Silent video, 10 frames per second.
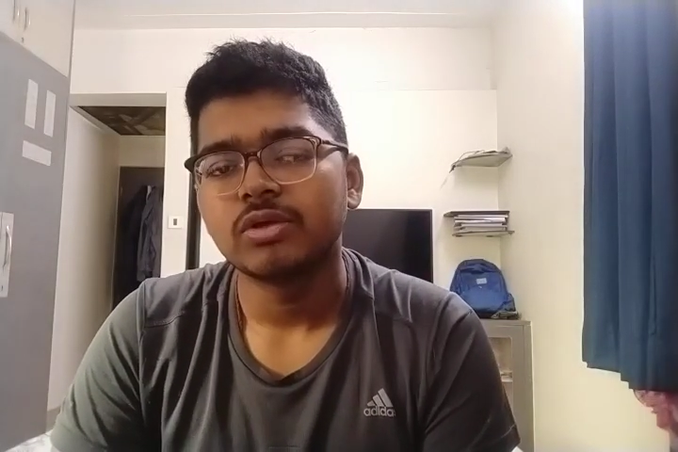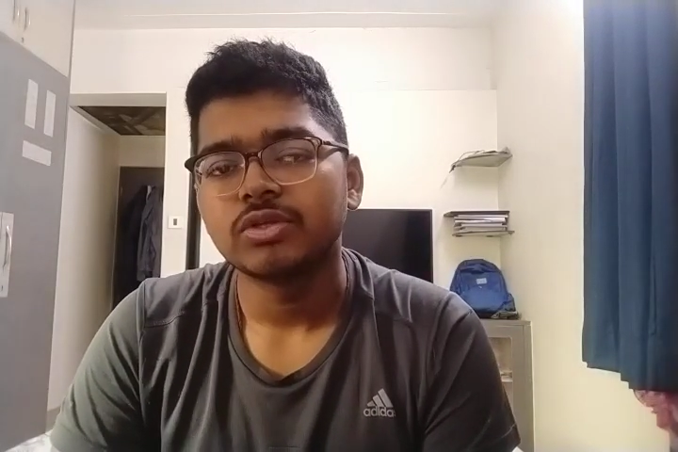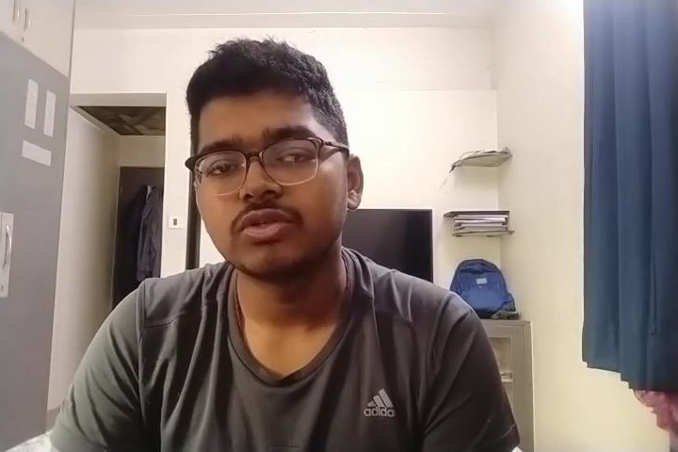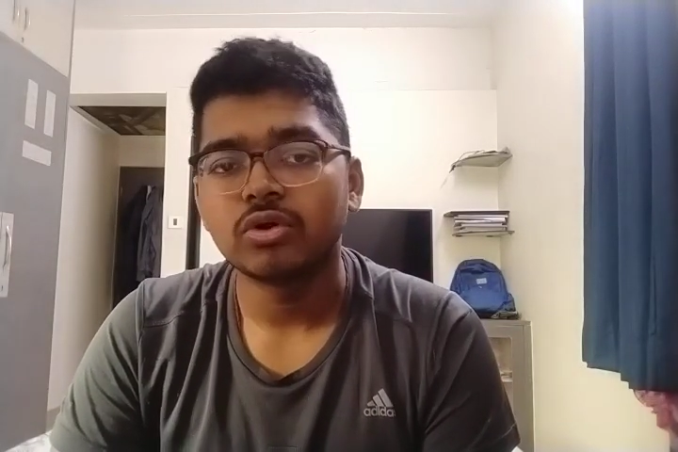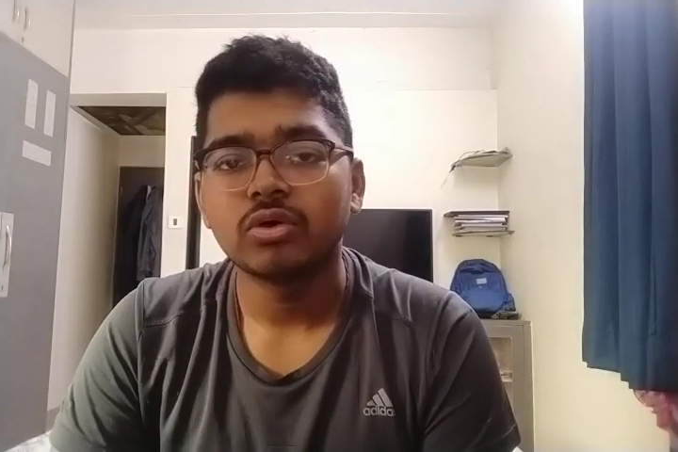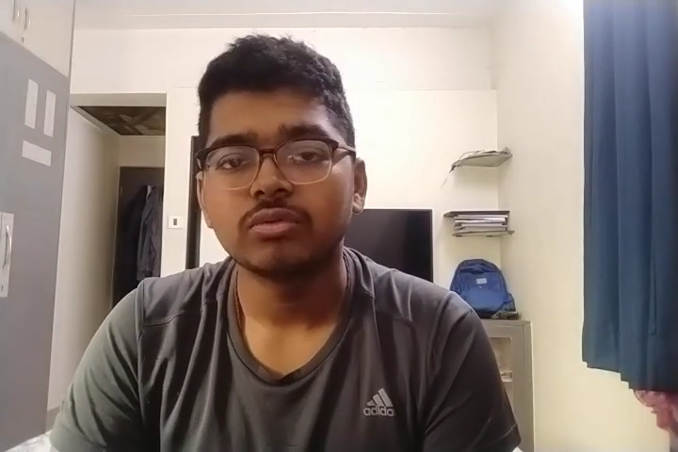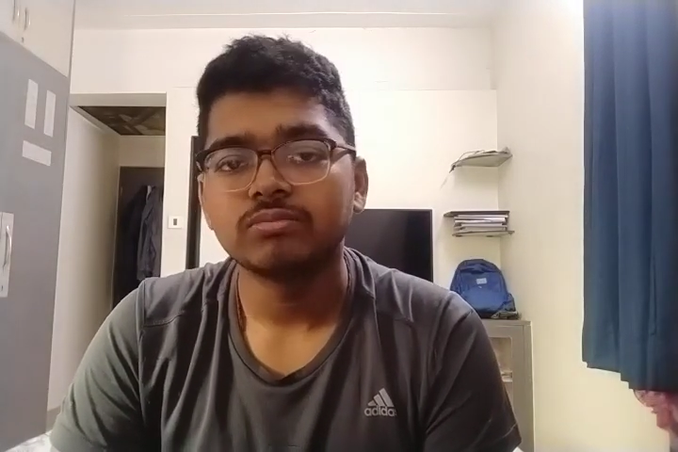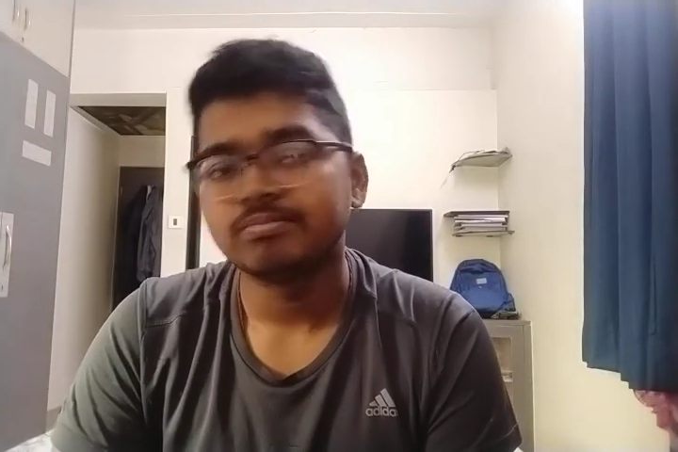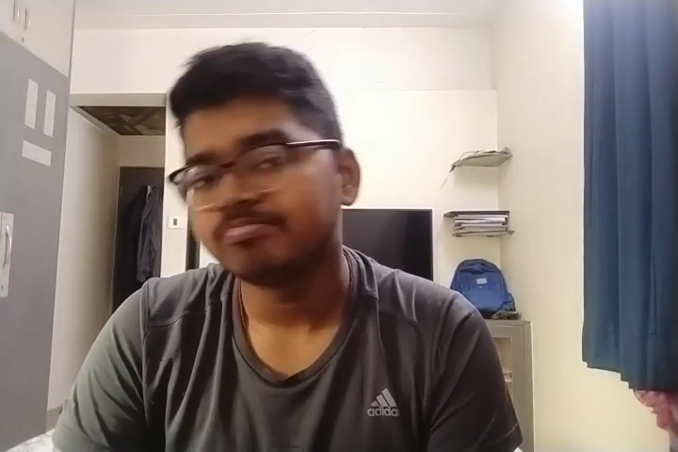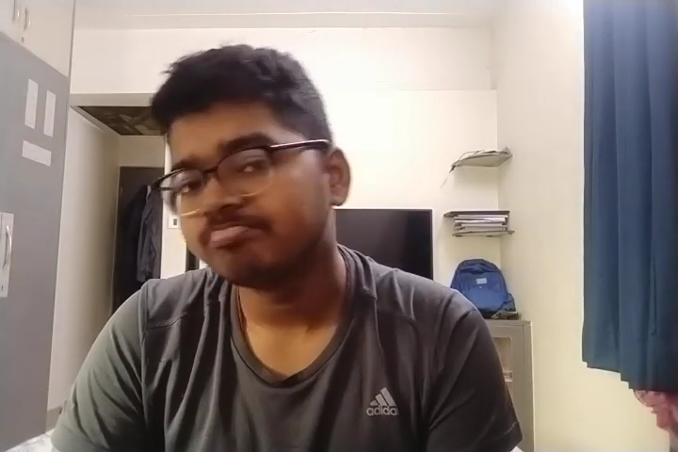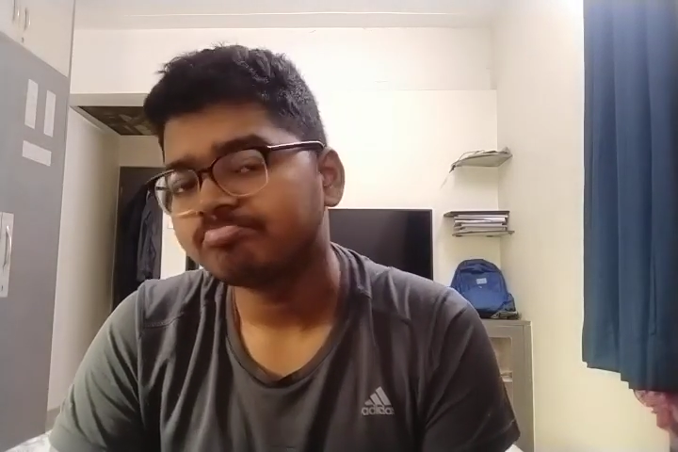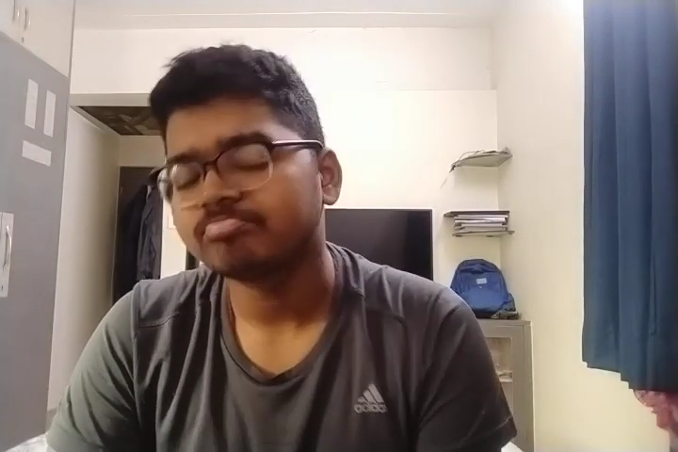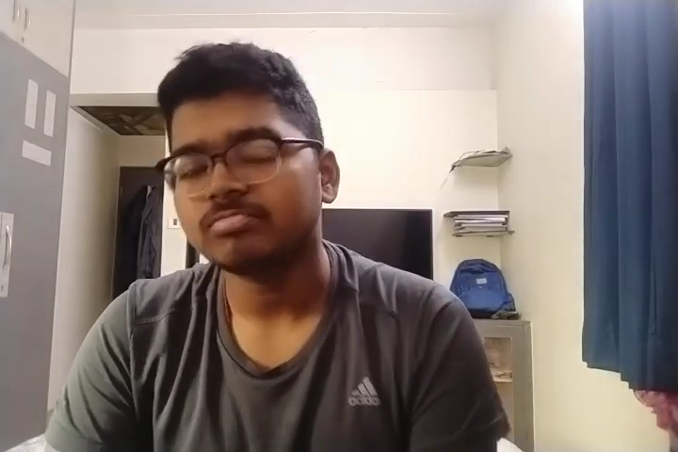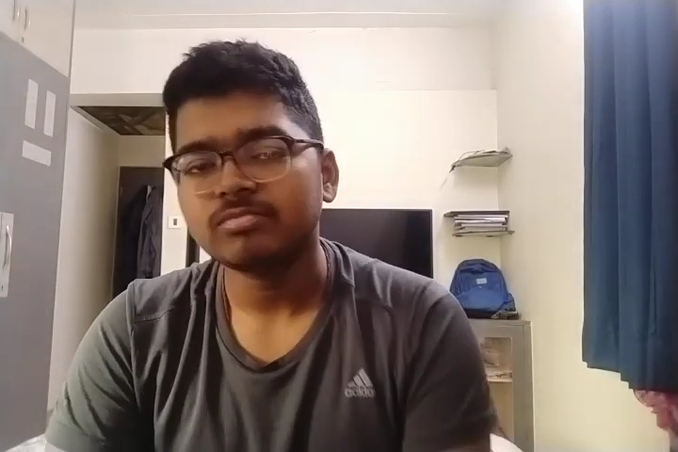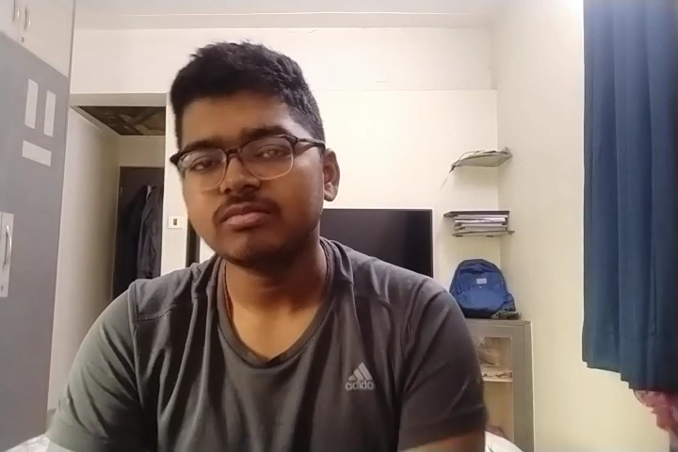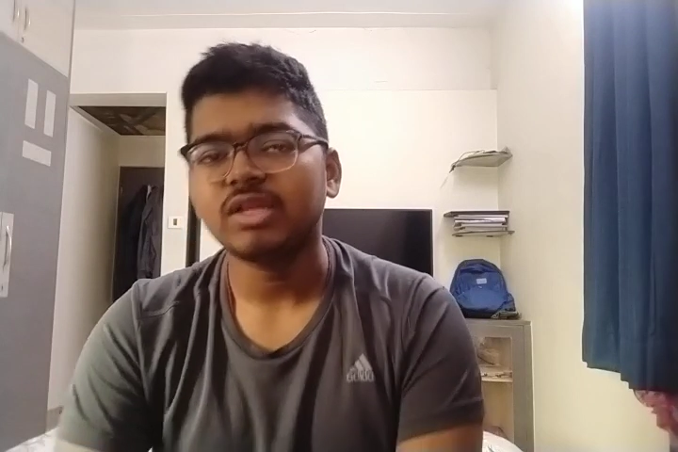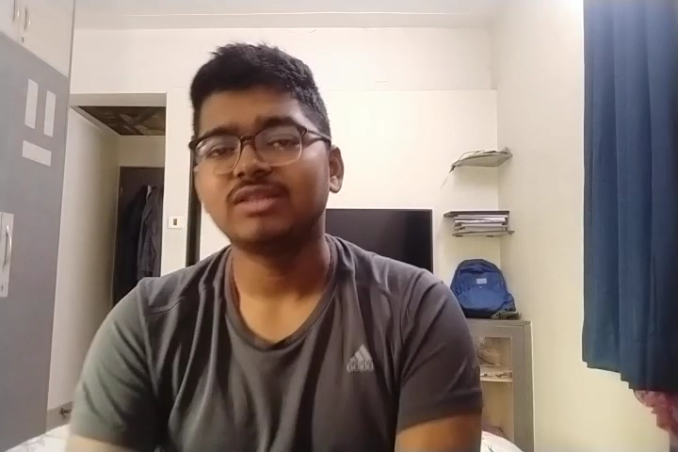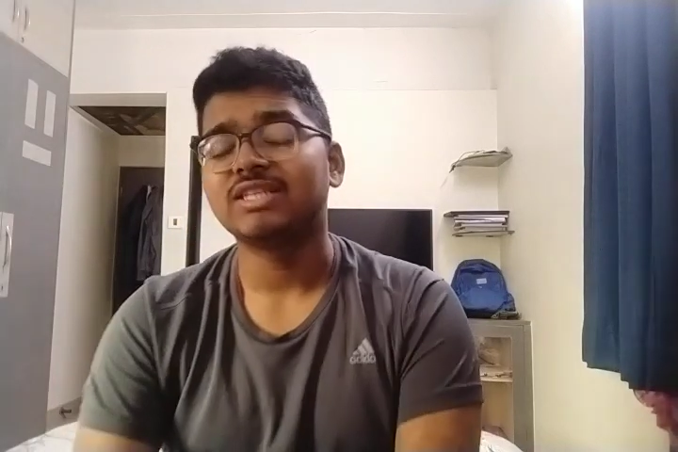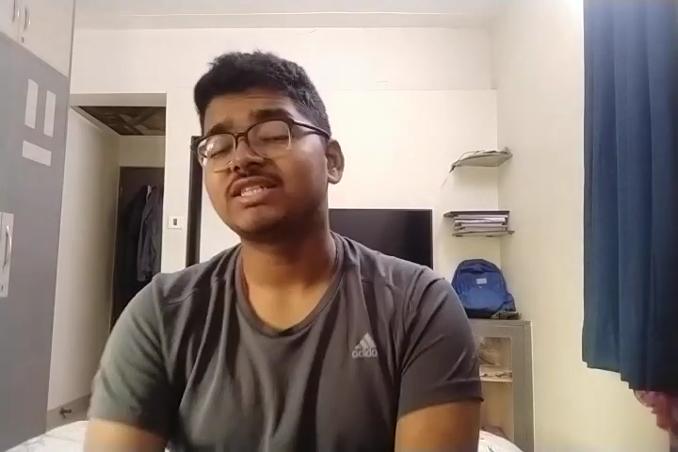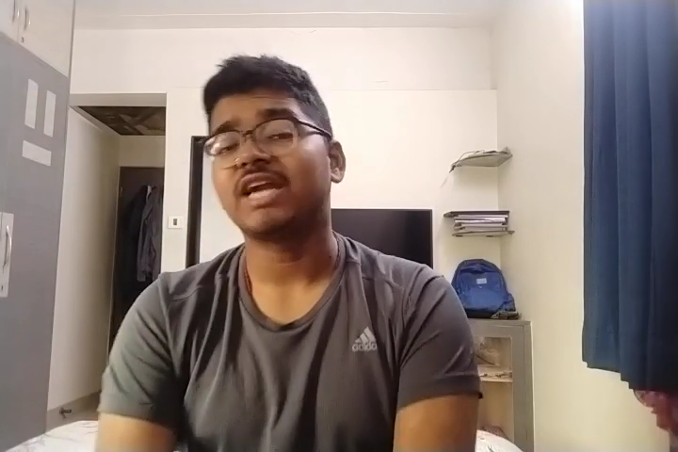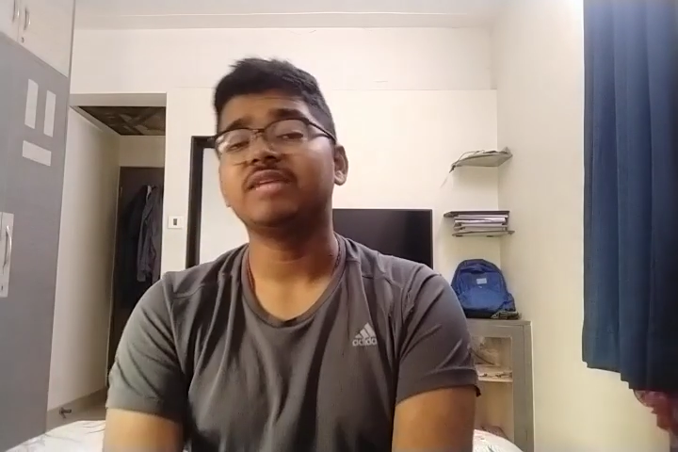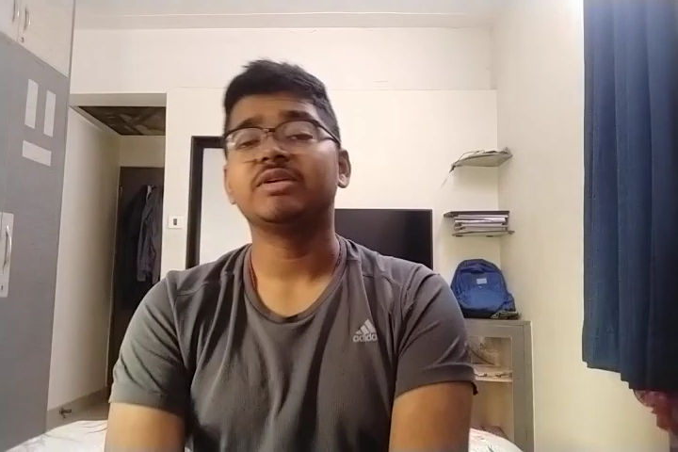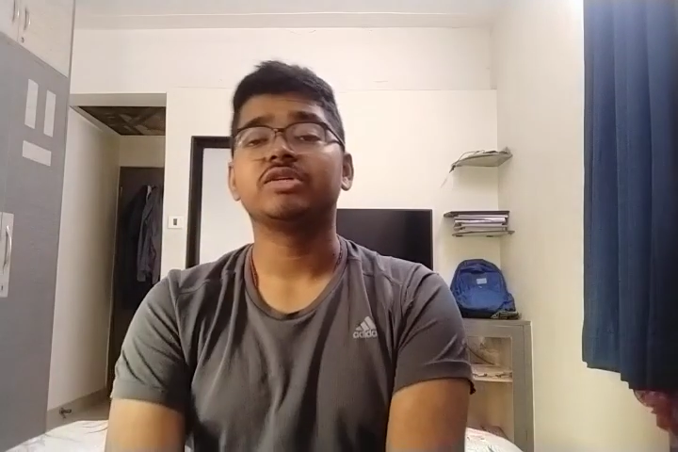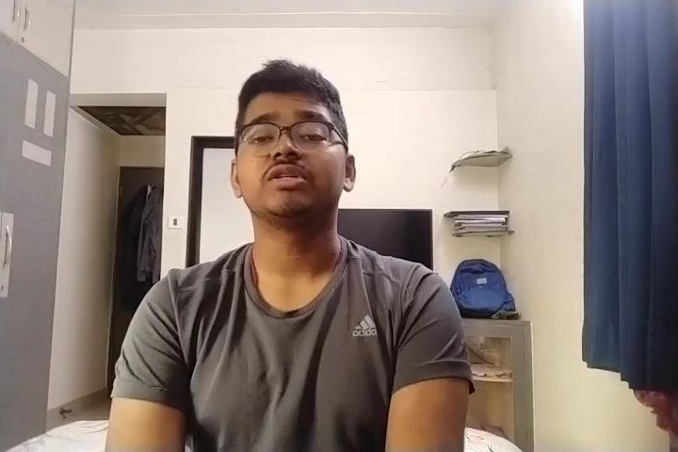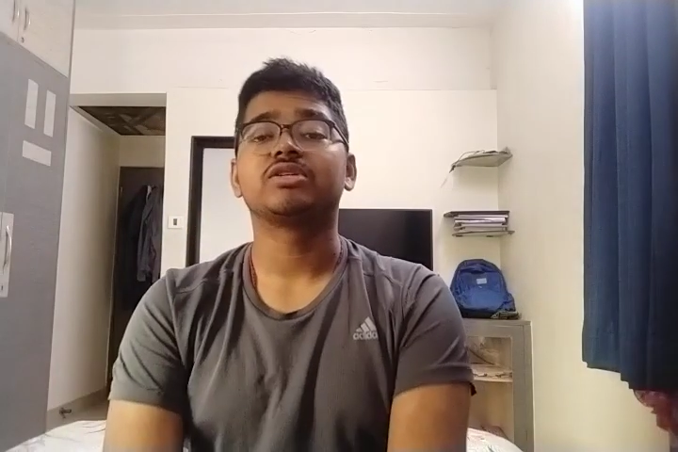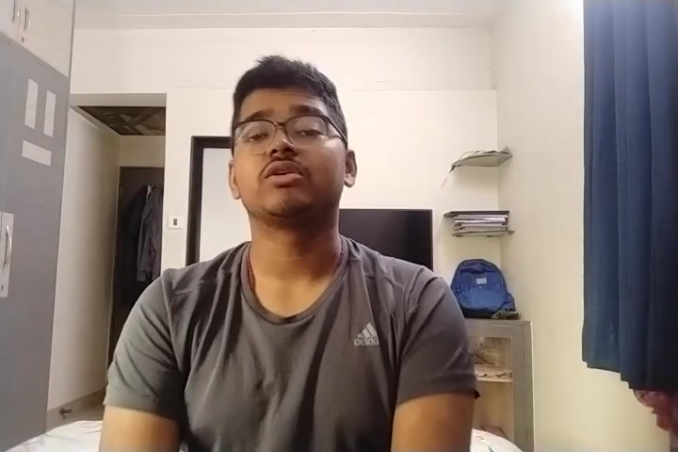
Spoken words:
So the study materials